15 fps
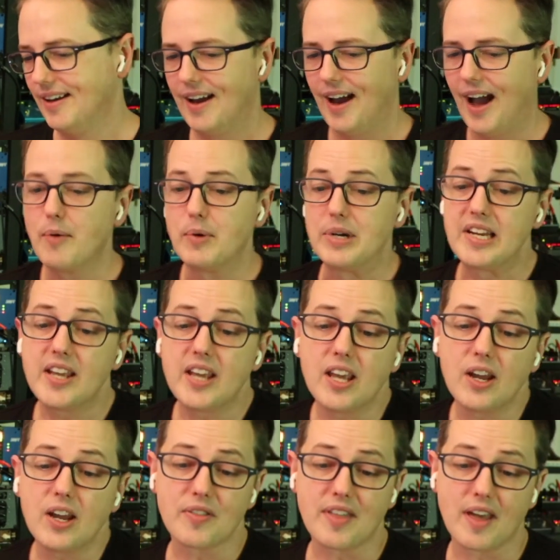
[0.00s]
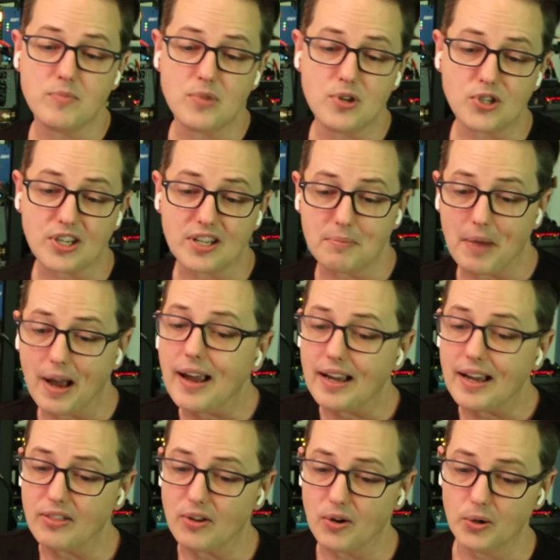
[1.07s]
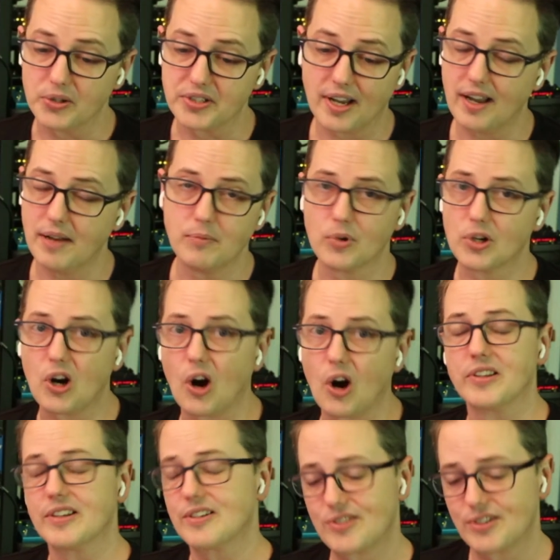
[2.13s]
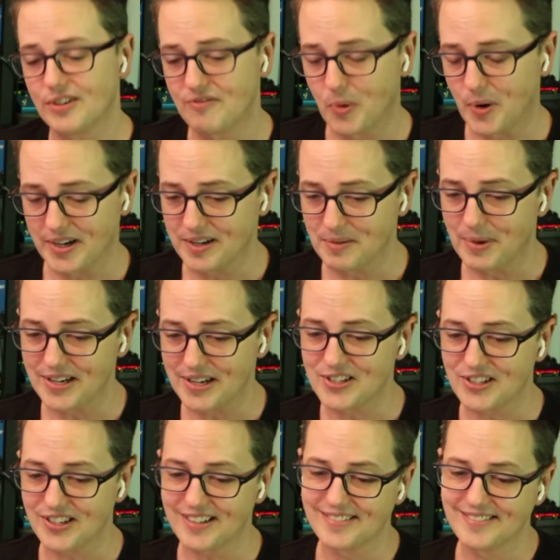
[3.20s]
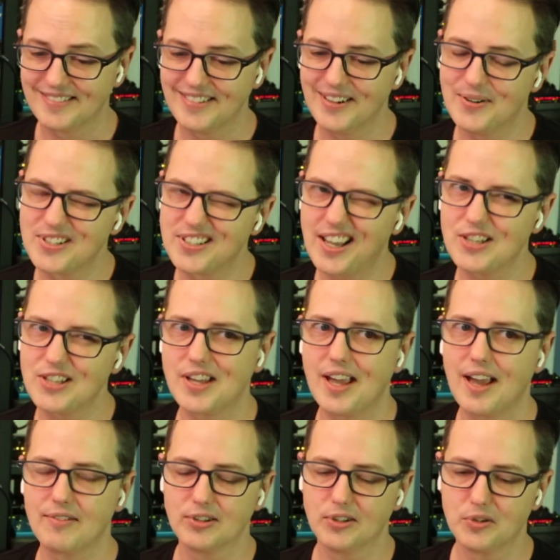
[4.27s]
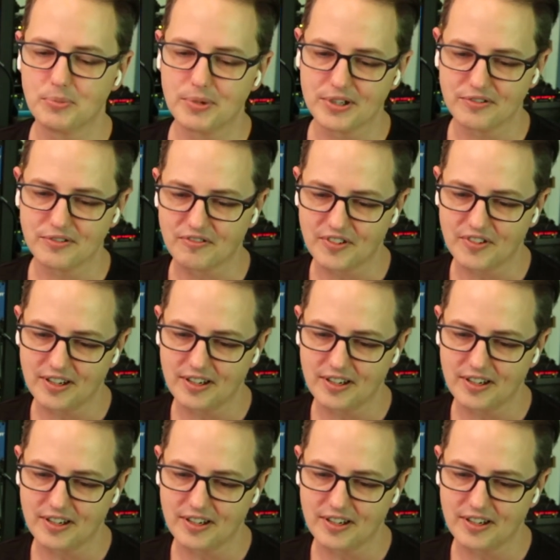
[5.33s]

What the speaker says: I would hear that music in my head the whole time, regardless of what anybody said. You know, it's nice to have a little bit of,